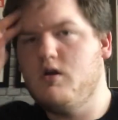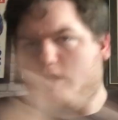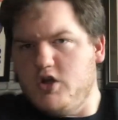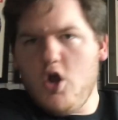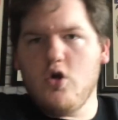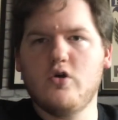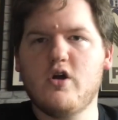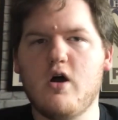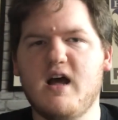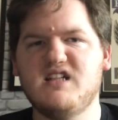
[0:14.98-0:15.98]
Yo
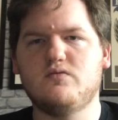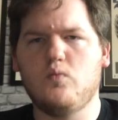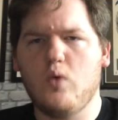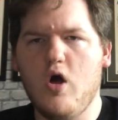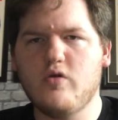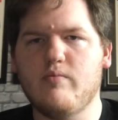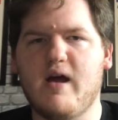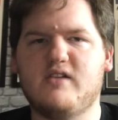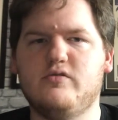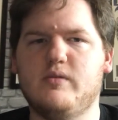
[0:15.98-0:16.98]
guys, welcome
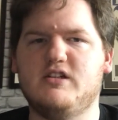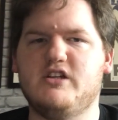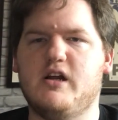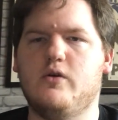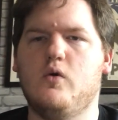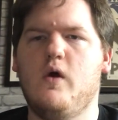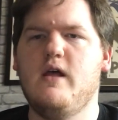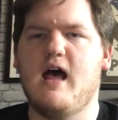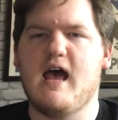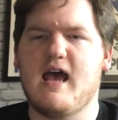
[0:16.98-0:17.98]
back to my channel,
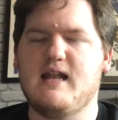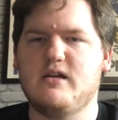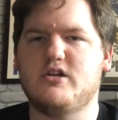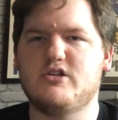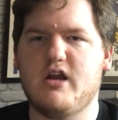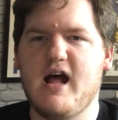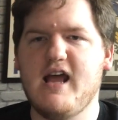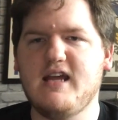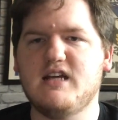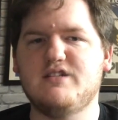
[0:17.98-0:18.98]
and
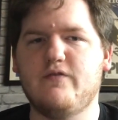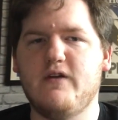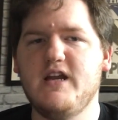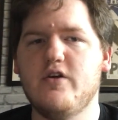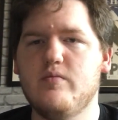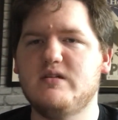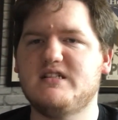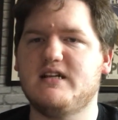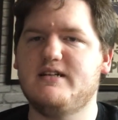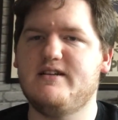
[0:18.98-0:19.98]
today is Videomas
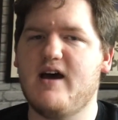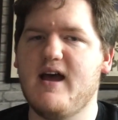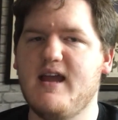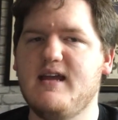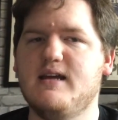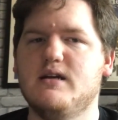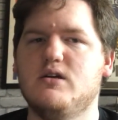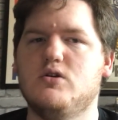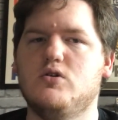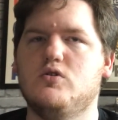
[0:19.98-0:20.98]
day
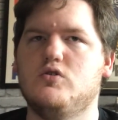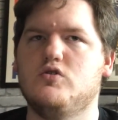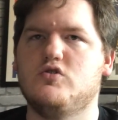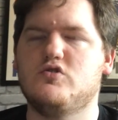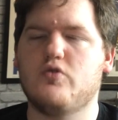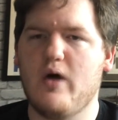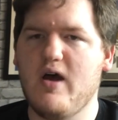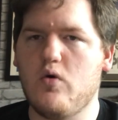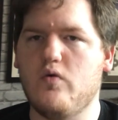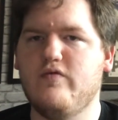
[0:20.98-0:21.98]

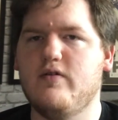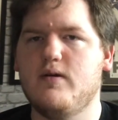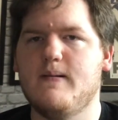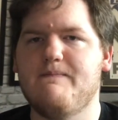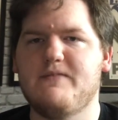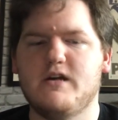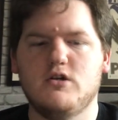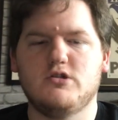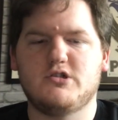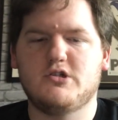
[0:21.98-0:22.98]
12.
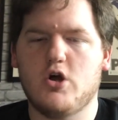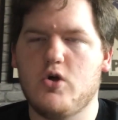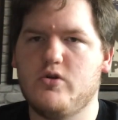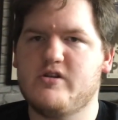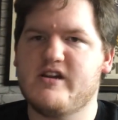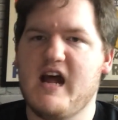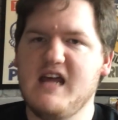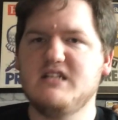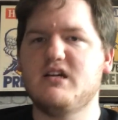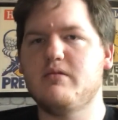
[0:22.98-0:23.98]
So today
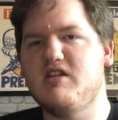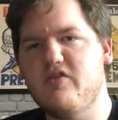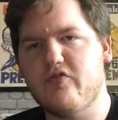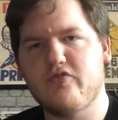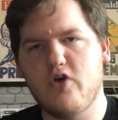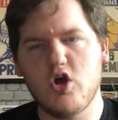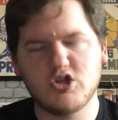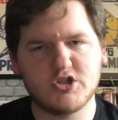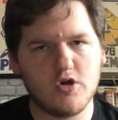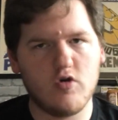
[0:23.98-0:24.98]
is going to be the
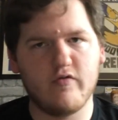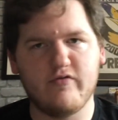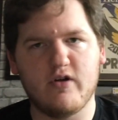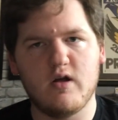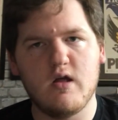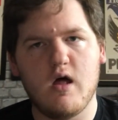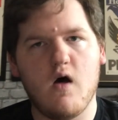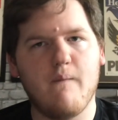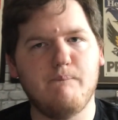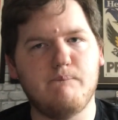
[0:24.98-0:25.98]
first of
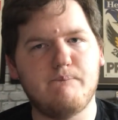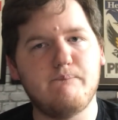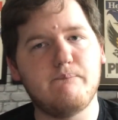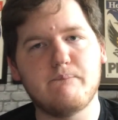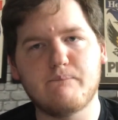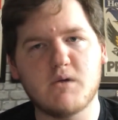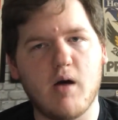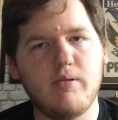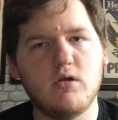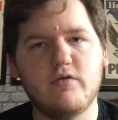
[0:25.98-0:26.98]
a
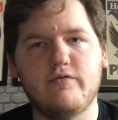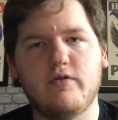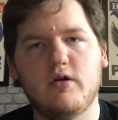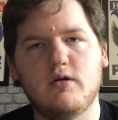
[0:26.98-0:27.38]
couple of